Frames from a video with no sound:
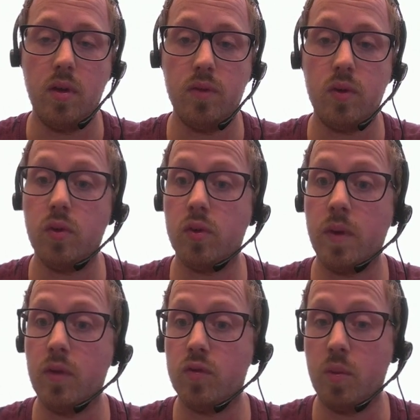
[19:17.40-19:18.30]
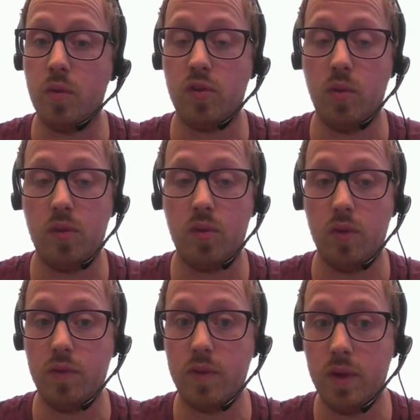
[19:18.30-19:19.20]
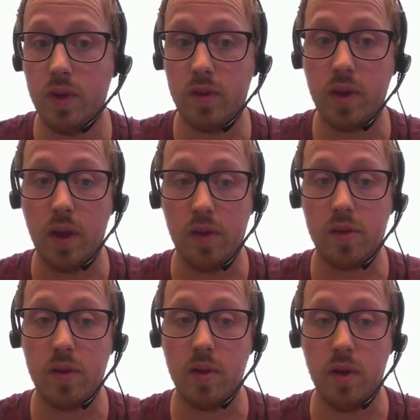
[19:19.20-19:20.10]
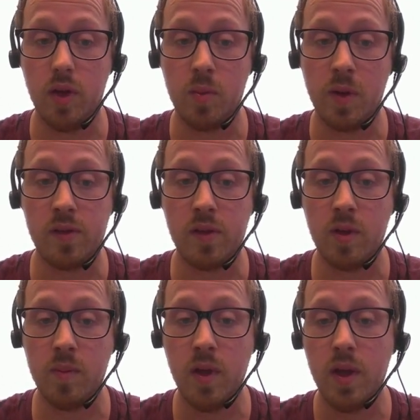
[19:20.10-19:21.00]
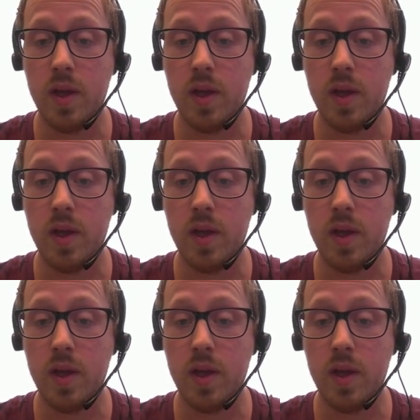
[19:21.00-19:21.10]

of all 12 chromosomes of, in this case, lycopersicum.